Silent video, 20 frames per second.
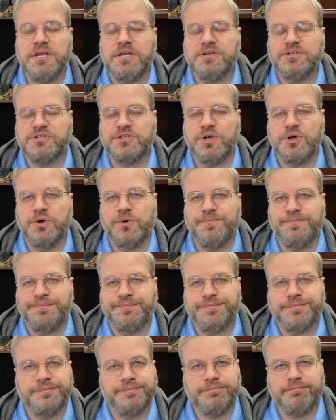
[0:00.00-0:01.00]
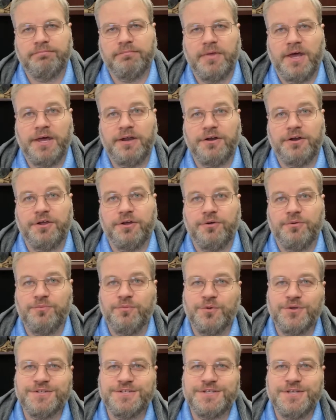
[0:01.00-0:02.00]
So I don't know.
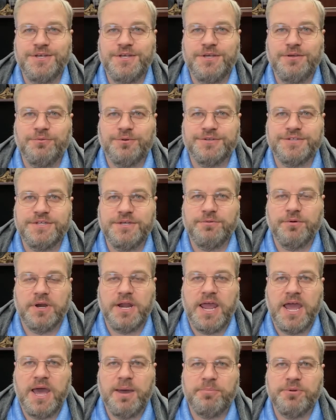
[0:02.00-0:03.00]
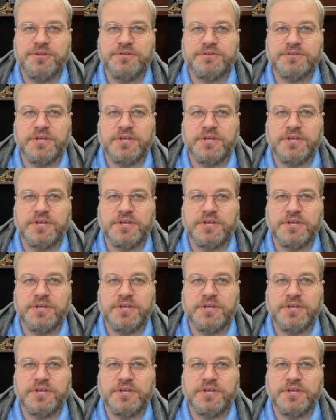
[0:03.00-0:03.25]
We'll see what happens,